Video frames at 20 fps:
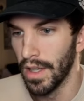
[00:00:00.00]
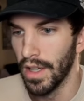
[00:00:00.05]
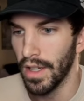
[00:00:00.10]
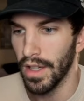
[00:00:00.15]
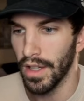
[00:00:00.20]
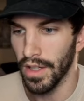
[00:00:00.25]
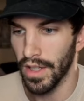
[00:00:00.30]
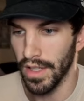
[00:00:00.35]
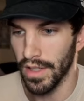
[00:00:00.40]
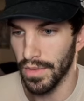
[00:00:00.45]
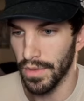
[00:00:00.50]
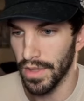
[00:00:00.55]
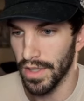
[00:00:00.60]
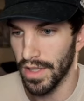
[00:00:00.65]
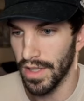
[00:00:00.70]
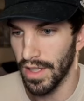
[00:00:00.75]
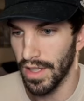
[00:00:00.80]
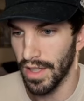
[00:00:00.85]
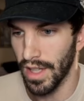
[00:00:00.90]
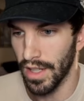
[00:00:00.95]
Okay, so we're
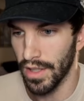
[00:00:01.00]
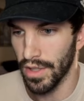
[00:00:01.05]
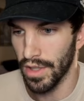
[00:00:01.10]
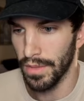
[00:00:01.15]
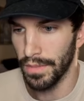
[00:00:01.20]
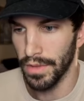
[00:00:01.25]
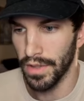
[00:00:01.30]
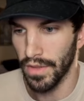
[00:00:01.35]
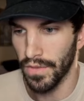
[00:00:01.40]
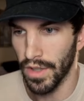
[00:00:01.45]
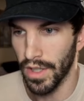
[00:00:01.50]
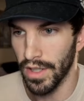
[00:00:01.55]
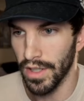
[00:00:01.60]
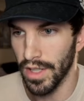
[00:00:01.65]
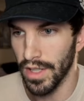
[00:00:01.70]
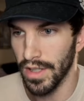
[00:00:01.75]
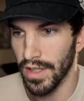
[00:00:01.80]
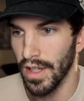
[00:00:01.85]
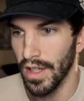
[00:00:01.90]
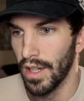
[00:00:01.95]
seeing that triple
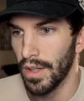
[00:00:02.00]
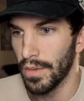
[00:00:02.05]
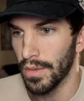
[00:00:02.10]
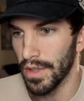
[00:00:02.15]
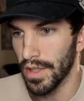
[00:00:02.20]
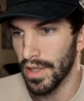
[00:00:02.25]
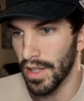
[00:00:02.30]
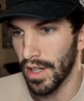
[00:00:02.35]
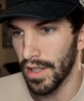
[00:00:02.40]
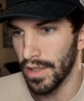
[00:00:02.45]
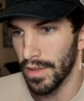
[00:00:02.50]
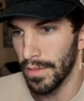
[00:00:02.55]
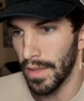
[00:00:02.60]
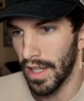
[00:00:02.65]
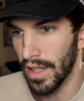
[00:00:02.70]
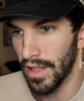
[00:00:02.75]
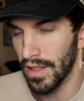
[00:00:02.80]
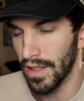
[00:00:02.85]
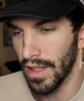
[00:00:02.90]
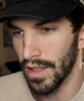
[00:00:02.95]
divergence. We're starting to
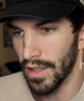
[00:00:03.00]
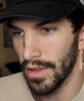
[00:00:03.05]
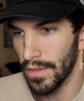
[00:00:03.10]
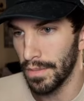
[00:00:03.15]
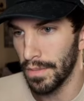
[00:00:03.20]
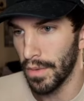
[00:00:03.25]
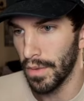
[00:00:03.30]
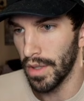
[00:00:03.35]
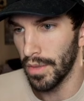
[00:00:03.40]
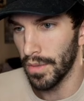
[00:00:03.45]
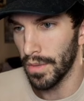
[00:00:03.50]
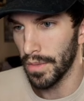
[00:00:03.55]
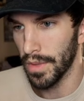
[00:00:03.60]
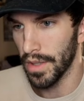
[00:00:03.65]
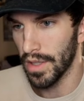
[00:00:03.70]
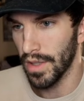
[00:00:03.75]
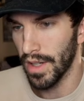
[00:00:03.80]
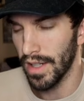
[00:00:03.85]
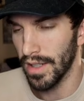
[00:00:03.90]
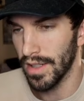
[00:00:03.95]
make another point where we
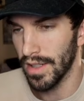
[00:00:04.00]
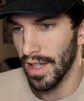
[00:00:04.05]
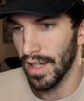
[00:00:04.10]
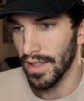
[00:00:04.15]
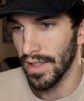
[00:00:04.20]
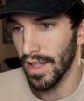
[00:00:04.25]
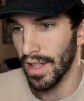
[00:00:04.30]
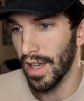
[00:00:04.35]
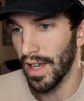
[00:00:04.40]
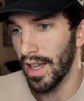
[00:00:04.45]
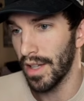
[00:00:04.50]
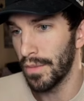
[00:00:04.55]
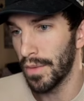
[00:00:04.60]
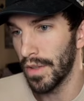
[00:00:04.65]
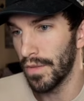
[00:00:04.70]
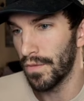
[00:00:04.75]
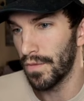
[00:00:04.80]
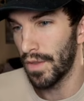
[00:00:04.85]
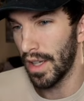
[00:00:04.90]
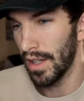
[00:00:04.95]
try to test that high and
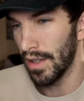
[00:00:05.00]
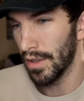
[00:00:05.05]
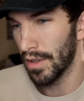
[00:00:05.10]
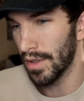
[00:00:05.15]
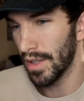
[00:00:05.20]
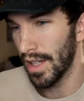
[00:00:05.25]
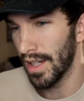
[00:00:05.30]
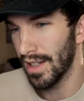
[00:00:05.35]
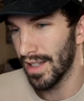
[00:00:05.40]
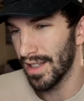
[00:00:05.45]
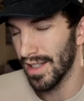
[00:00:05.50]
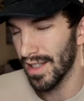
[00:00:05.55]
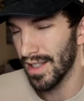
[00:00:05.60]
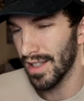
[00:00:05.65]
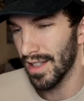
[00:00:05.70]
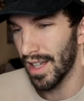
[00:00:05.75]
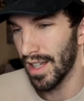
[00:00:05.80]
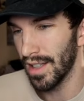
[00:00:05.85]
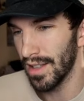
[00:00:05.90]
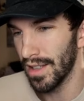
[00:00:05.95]
we fail, creating a
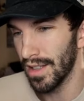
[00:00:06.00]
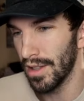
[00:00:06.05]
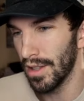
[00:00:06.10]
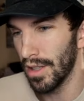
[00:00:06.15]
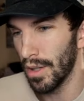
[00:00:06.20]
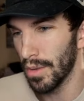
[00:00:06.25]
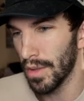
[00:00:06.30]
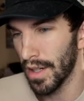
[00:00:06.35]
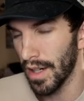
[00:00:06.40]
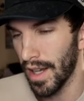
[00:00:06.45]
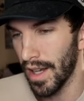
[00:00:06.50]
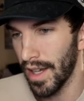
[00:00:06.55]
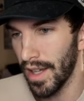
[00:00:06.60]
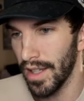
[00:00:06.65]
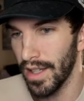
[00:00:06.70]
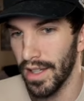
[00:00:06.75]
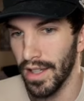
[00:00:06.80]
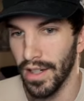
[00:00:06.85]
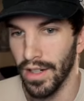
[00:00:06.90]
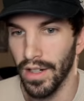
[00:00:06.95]
slightly lower high
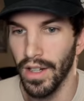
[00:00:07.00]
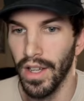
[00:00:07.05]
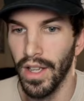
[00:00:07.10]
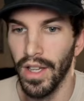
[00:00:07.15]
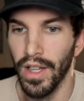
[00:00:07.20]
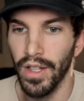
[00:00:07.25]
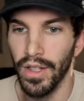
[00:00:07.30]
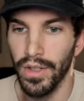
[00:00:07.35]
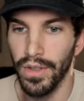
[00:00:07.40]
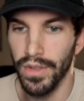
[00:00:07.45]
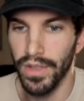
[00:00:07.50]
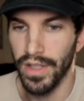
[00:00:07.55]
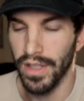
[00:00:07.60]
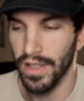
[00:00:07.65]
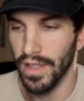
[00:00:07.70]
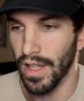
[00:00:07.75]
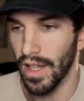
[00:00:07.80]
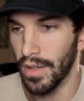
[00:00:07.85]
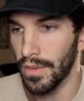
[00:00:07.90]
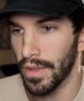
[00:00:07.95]
here. Who's to
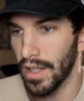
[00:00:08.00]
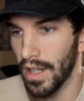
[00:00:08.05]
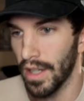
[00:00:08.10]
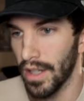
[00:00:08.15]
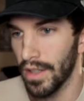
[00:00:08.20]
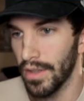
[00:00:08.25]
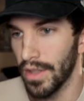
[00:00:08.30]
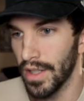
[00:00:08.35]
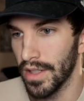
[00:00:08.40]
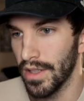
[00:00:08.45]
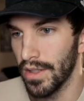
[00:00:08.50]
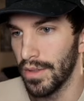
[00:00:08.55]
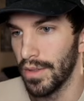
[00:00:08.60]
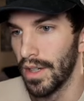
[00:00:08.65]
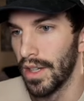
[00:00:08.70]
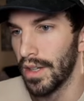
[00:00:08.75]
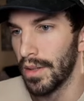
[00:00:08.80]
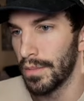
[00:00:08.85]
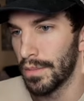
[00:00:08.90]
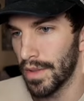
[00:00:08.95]
say we're not going to
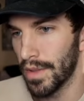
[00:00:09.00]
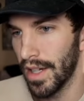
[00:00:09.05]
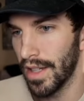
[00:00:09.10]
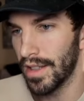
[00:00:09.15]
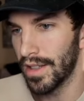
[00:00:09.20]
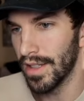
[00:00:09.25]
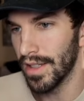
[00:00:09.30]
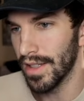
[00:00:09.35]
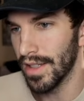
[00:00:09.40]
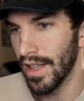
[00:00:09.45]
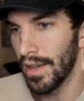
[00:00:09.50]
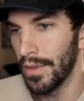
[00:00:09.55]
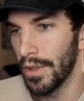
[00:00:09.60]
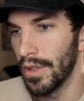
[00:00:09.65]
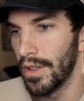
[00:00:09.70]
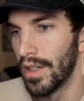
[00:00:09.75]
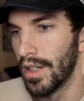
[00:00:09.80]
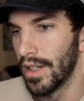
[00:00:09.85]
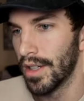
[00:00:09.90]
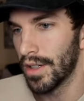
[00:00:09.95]
break this
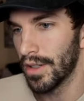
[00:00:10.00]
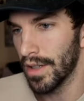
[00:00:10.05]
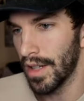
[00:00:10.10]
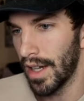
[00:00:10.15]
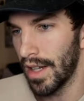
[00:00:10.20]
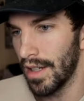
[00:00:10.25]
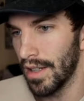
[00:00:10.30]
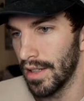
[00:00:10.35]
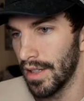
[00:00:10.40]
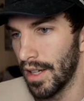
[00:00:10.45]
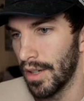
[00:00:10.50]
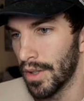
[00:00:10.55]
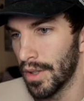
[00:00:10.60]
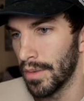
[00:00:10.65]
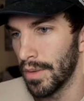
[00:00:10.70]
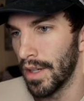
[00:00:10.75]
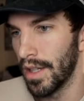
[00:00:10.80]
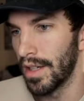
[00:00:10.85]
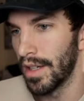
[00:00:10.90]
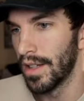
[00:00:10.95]
level, create a lower
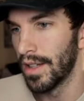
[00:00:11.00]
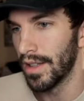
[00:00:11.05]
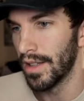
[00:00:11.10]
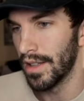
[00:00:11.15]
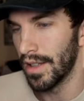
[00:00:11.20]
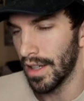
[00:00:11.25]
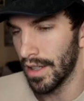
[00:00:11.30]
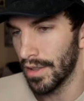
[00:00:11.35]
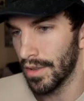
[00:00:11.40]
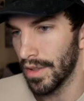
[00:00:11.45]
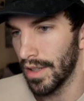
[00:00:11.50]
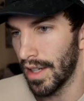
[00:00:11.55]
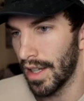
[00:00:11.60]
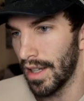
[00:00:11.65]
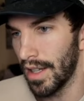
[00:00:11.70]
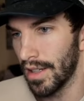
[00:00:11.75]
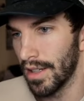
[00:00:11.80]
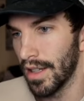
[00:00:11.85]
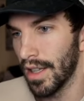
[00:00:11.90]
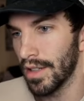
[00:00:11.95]
one, then create
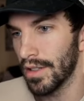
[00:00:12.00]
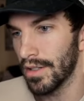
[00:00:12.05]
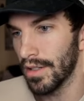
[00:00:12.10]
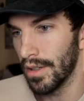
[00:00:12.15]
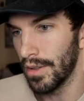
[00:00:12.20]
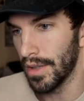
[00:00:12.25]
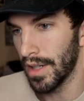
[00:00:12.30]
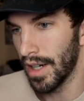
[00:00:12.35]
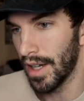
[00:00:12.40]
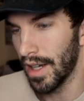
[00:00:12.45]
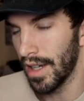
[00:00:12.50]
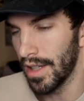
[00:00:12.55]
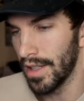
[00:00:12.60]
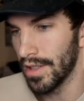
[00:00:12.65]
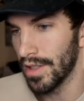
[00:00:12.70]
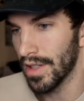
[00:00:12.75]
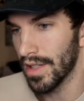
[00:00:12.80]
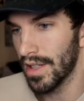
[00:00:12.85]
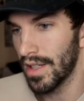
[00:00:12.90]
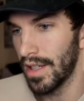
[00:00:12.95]
another lower high and
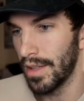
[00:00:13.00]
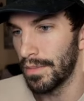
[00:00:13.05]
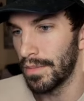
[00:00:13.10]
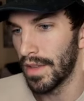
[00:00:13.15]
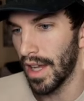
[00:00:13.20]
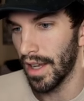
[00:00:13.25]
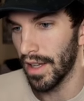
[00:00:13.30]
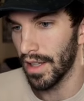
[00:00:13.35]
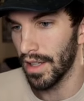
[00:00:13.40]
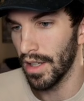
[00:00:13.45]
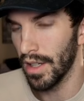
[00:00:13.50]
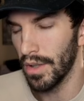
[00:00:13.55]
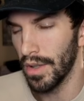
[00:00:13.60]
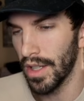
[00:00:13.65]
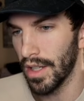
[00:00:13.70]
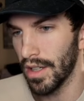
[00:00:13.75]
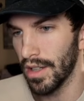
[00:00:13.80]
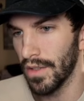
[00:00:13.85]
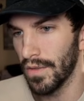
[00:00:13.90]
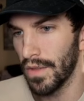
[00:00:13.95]
just keep that
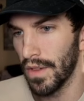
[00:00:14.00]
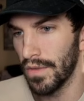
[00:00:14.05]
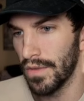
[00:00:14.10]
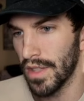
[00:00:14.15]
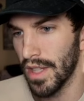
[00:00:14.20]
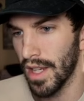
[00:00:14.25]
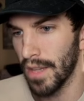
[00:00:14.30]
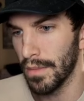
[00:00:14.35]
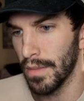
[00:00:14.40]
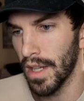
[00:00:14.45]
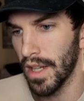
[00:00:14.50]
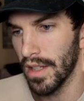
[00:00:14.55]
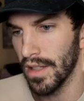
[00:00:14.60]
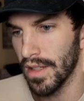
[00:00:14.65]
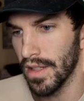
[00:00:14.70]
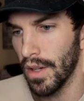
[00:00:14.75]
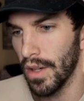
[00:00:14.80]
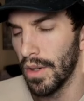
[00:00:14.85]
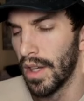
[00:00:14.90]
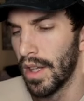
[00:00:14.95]
going on the 15 minutes.
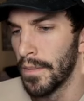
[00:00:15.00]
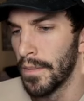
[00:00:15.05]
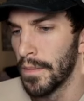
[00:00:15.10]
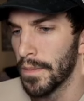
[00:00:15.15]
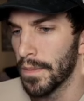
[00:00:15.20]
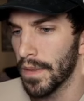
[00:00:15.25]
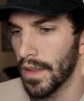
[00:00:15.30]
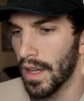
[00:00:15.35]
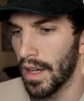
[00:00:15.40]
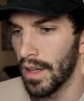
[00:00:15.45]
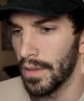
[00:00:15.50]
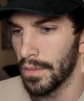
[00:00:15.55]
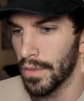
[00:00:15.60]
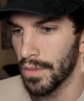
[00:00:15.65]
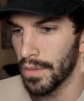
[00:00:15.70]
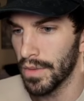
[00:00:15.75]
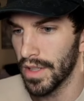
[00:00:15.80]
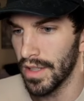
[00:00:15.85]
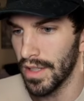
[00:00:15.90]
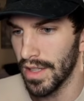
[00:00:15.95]
So um, we're
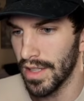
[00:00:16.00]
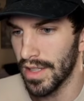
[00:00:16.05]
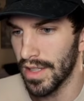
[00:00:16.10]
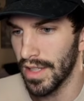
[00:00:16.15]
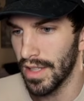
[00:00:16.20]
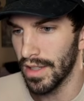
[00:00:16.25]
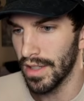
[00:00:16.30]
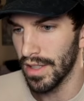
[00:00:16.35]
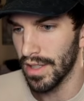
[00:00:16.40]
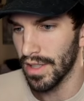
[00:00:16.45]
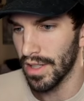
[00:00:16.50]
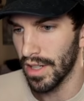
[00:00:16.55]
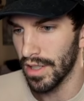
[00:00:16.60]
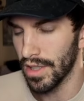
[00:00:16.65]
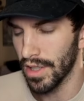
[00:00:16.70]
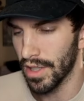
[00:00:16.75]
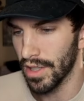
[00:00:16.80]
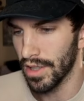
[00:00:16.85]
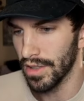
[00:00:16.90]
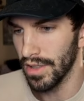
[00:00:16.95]
really seeing this start
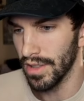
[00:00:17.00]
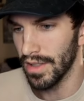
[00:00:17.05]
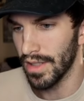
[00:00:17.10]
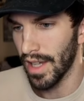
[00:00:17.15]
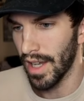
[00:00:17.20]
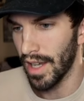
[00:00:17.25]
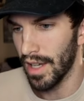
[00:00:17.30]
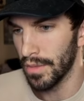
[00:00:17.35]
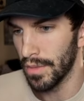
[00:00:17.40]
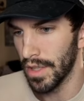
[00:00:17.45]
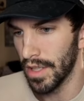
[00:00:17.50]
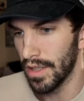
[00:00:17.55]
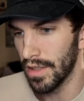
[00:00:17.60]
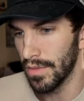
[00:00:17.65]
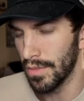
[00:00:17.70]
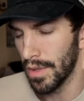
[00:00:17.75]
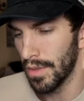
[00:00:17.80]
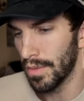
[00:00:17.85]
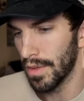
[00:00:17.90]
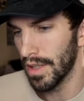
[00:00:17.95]
to curl down. We
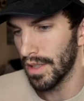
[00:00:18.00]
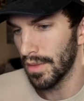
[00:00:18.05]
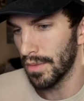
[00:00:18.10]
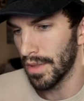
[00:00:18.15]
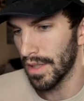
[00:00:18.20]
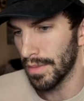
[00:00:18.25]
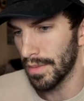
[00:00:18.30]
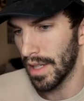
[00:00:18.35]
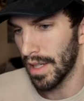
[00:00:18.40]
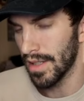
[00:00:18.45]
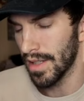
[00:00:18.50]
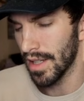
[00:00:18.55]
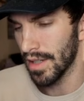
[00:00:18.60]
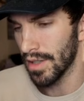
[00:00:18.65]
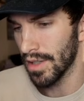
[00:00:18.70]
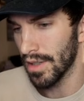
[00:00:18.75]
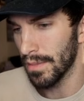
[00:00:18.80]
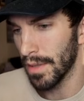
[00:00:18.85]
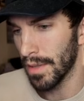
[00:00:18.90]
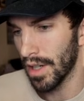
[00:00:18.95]
we really want to pay
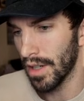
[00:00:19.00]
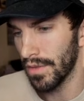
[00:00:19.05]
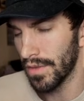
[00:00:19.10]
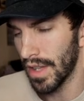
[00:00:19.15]
attention tomorrow.